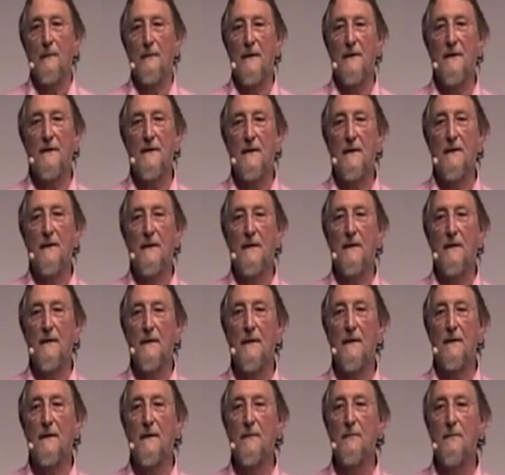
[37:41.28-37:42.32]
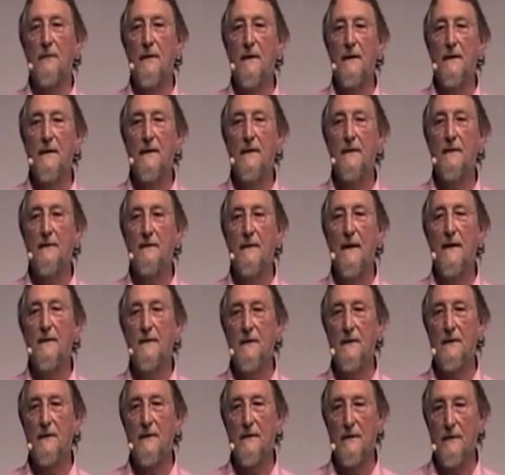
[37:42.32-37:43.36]
But it's a complete
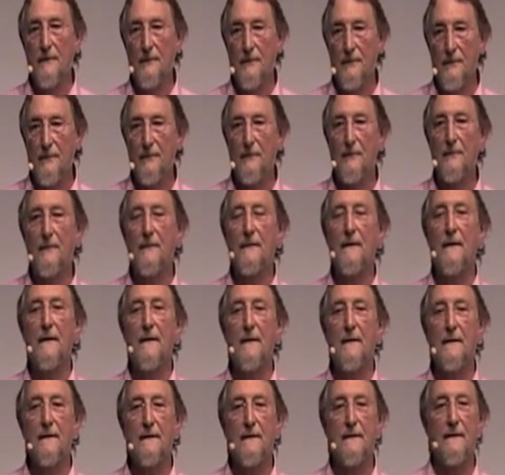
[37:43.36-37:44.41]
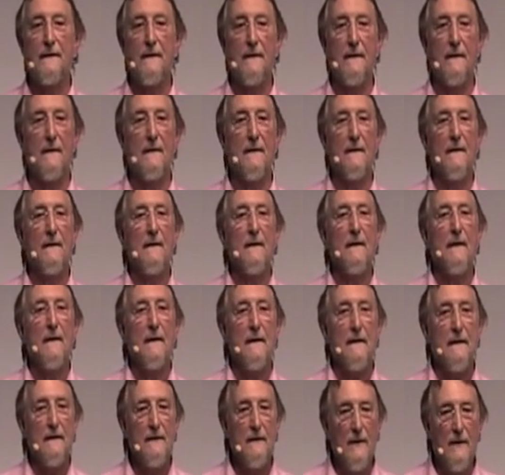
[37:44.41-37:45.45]
invention. It's
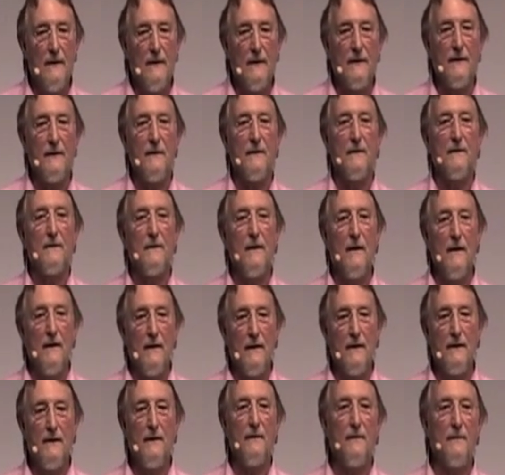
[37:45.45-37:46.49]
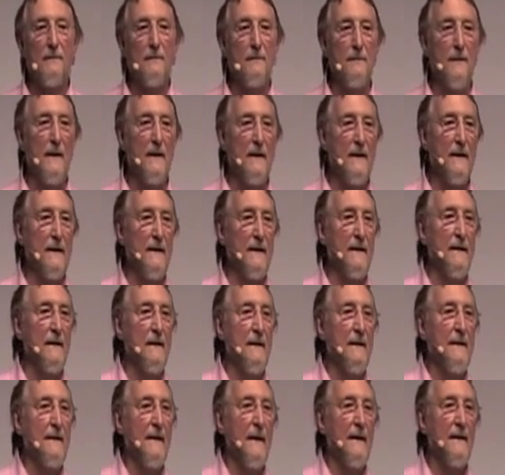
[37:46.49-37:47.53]
not got by
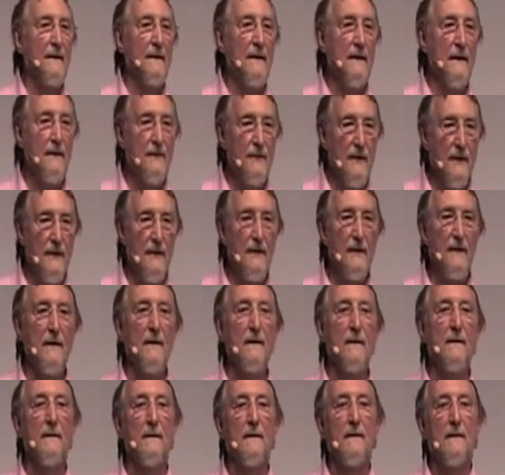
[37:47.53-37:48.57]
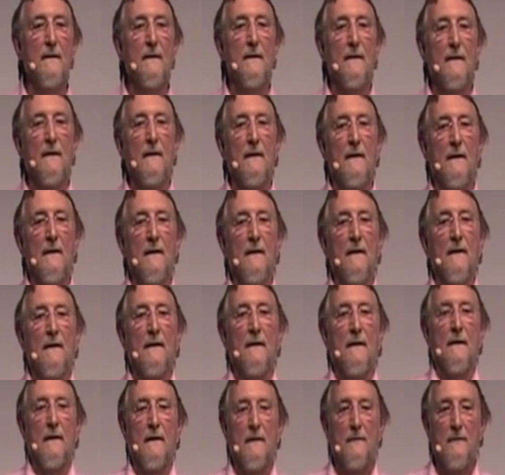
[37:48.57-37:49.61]
that living in,
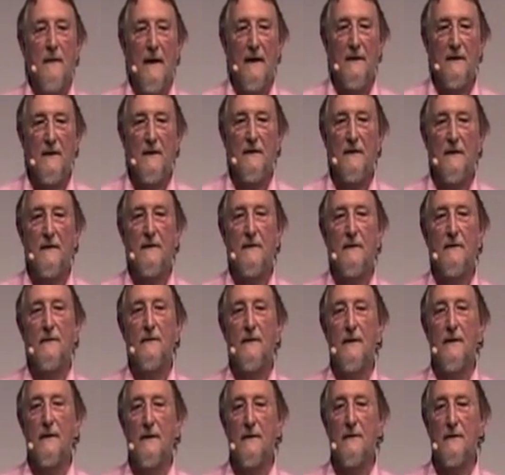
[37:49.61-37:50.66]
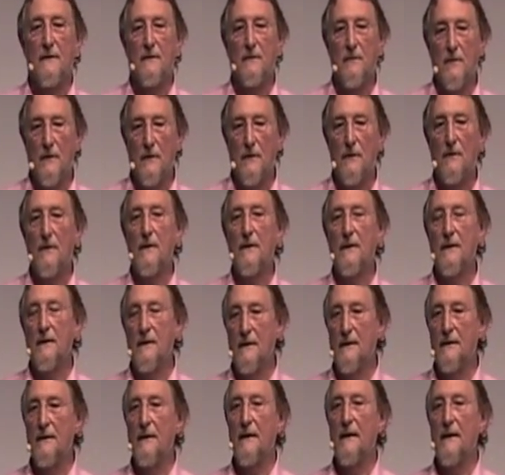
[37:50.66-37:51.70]
imaginatively exploring
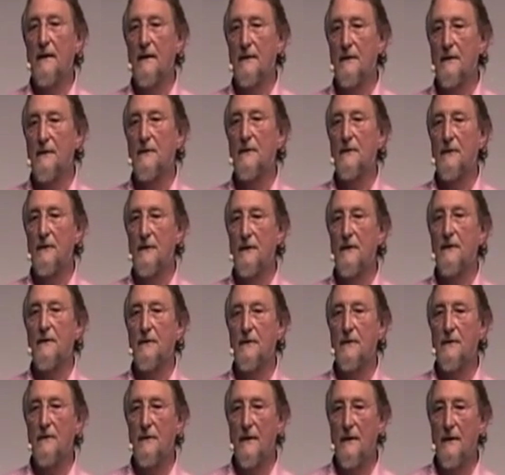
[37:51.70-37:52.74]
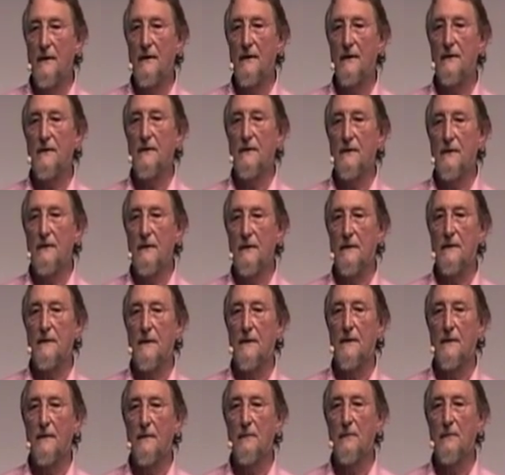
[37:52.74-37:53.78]
the actual situation. It's